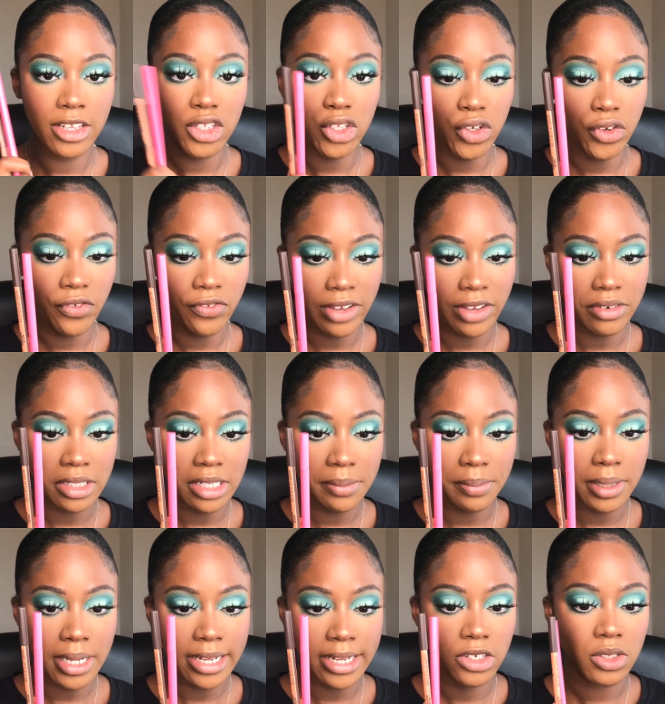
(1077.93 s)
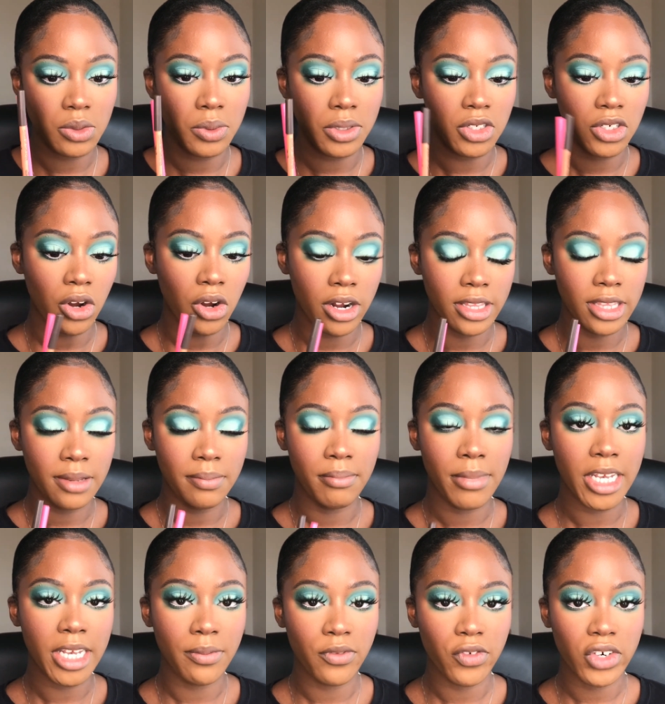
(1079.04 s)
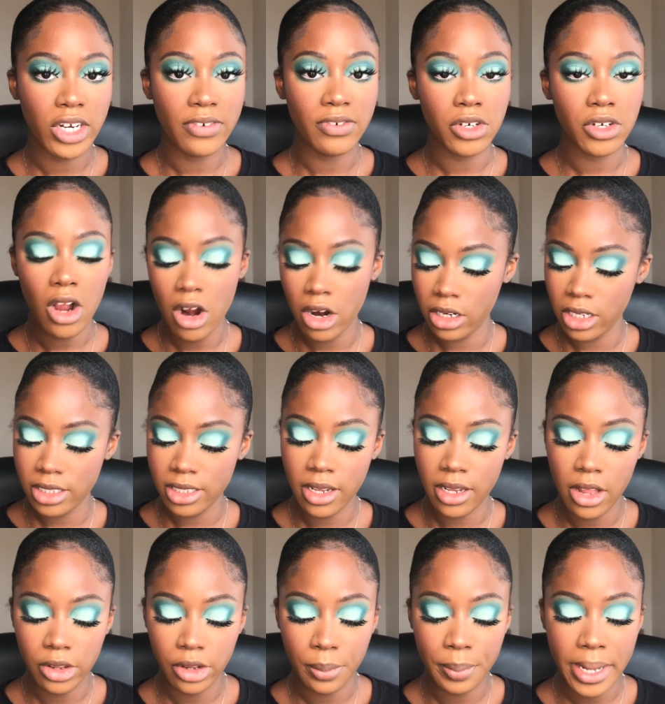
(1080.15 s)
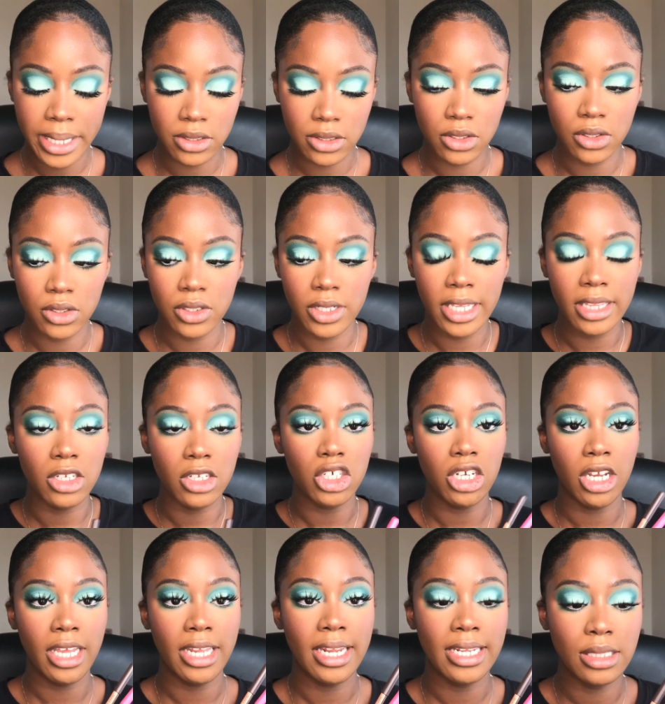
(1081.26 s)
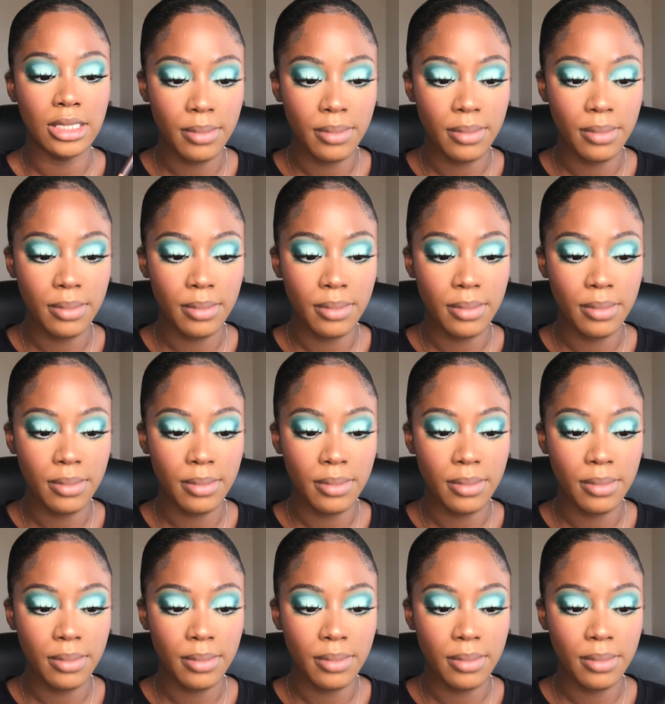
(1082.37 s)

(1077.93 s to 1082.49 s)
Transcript: two favorite lip liners, which are the Makeup Forever Artist Color Pencil in the shade